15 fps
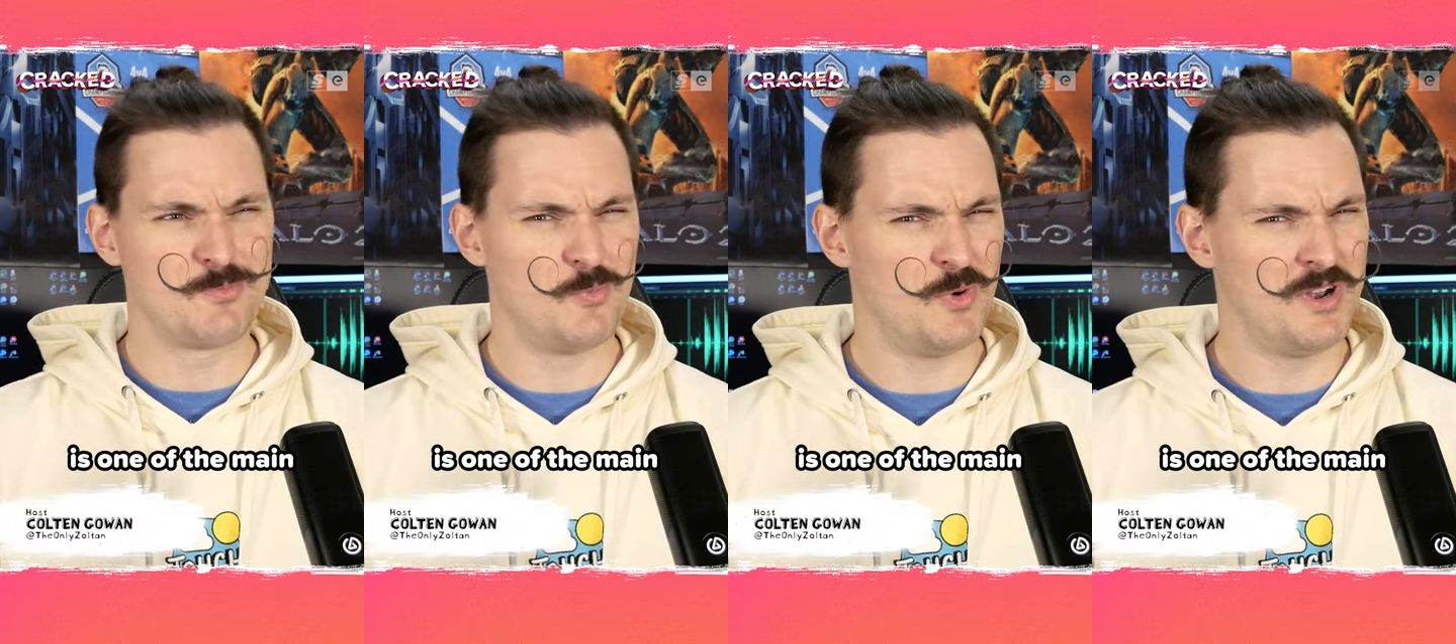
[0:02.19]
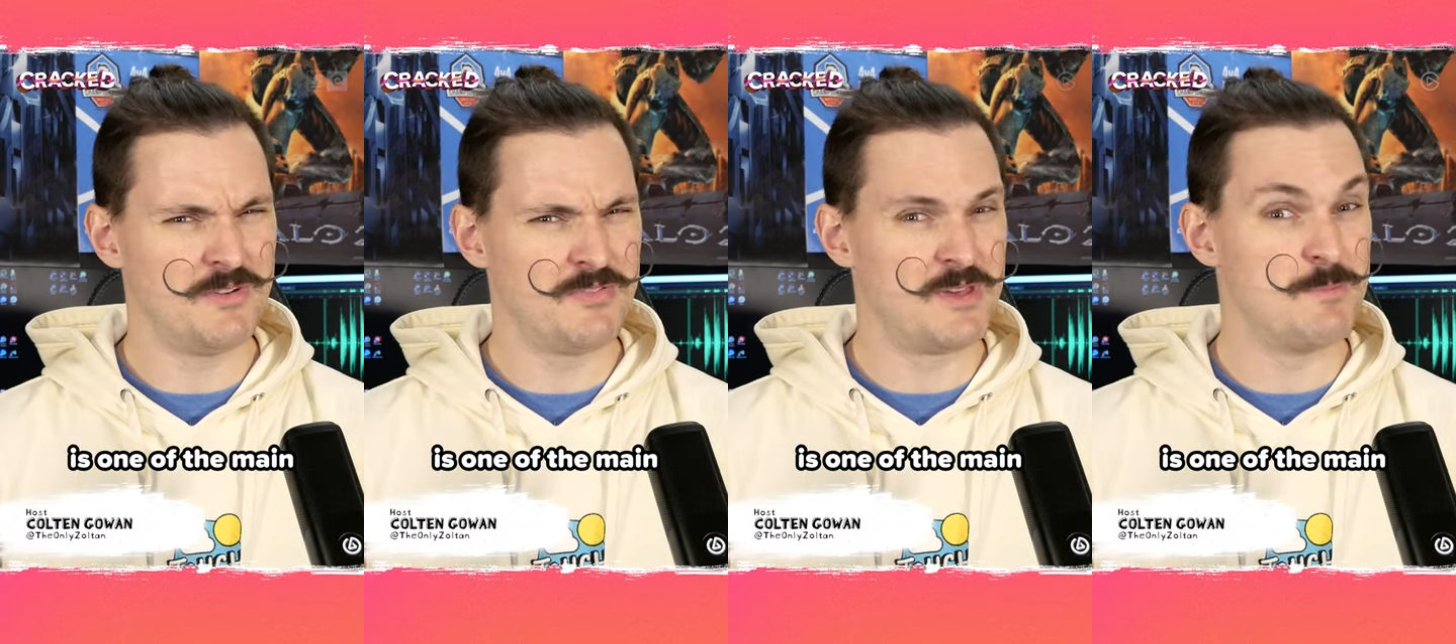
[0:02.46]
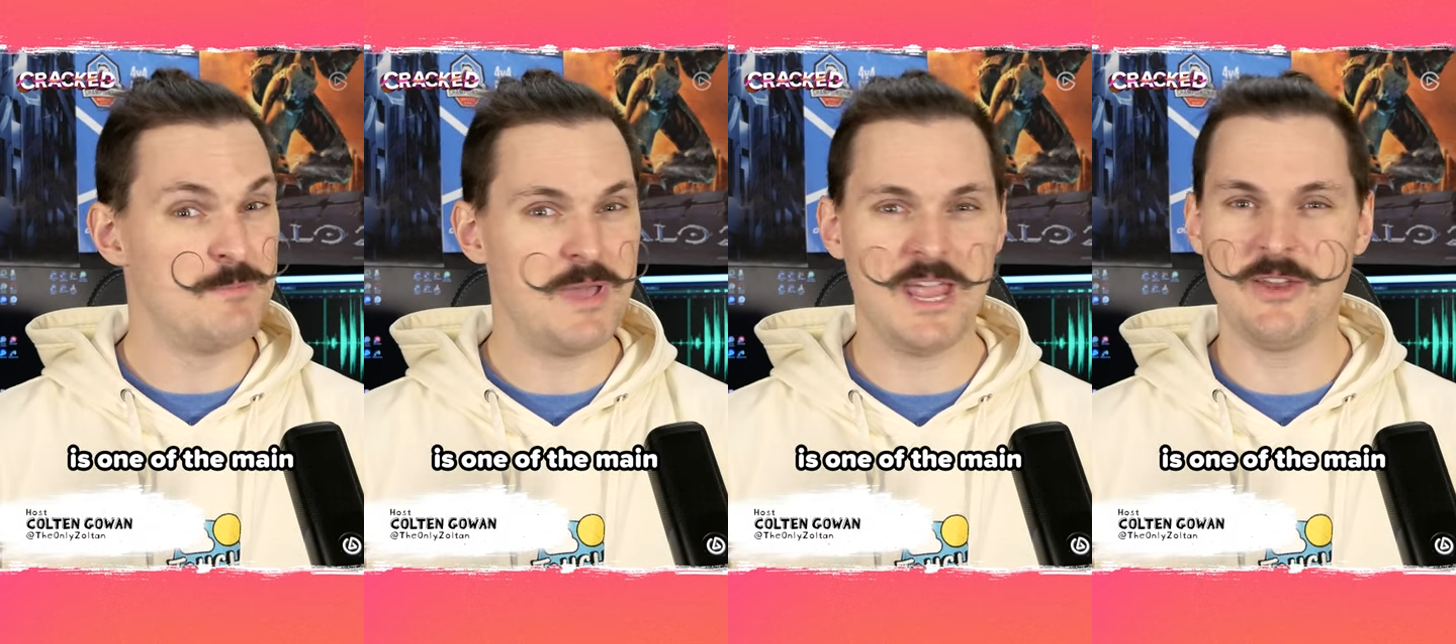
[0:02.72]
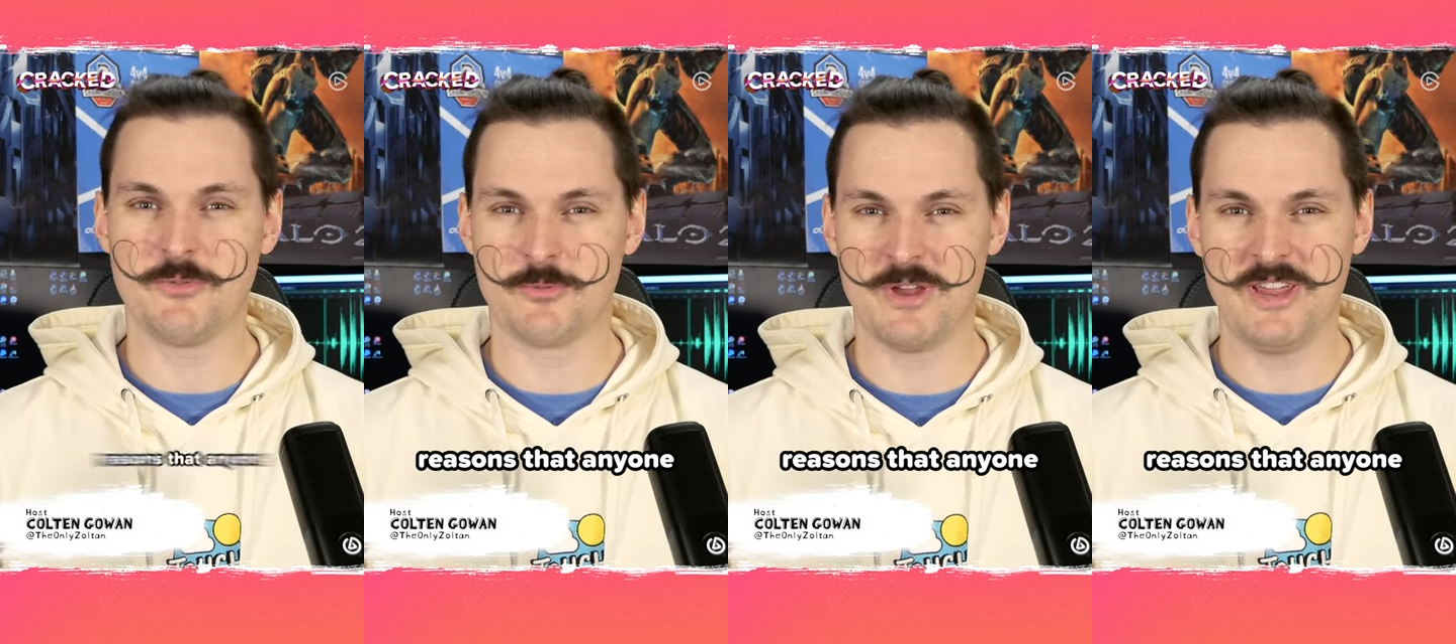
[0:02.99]
one of the
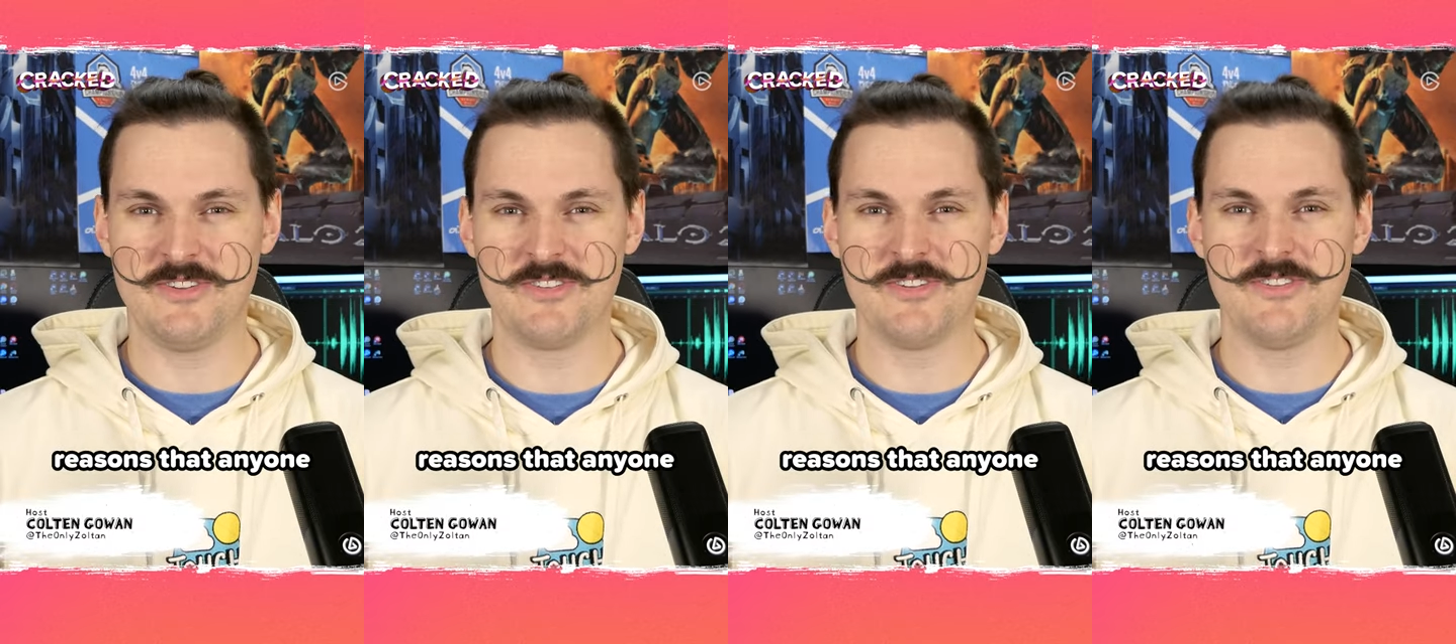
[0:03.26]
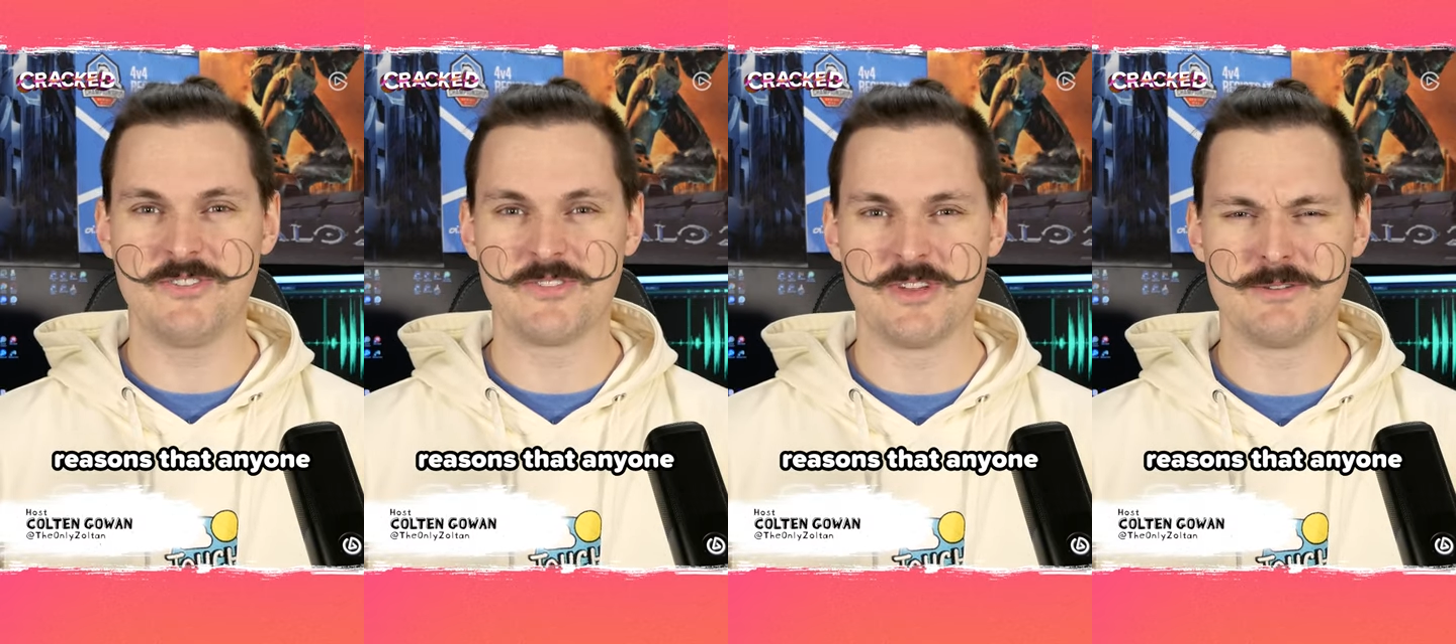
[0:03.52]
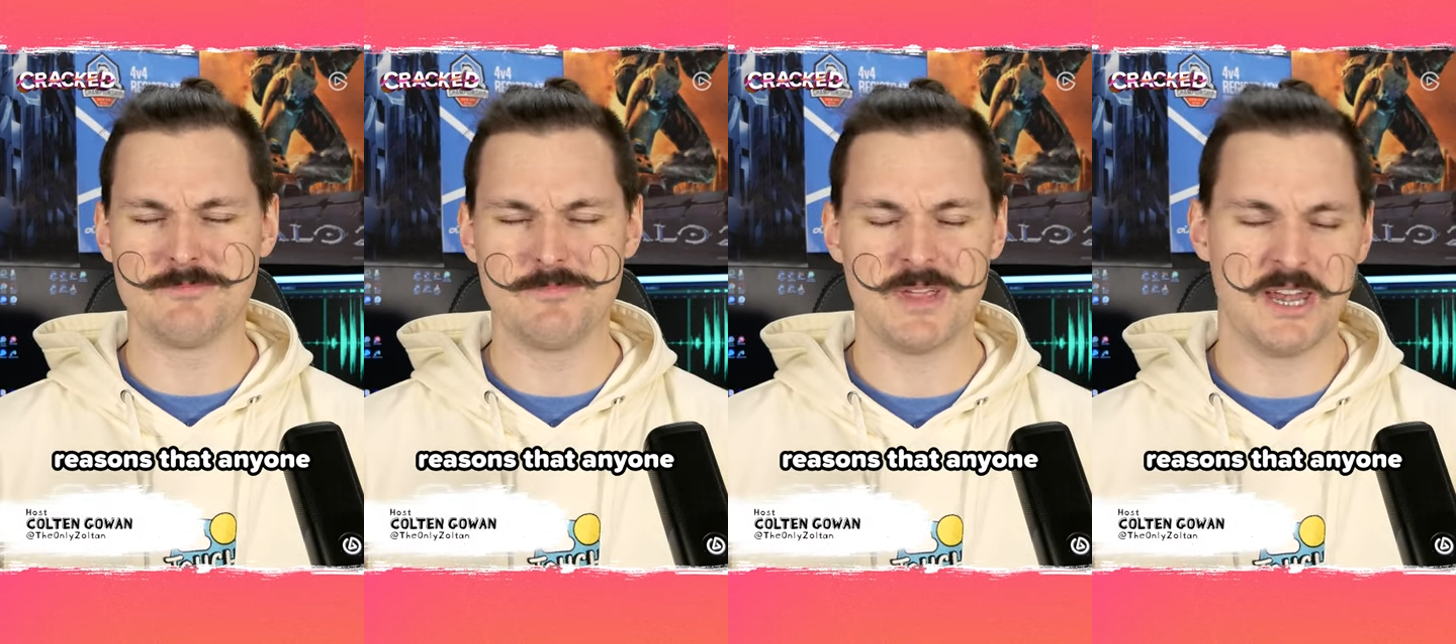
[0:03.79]
main reasons that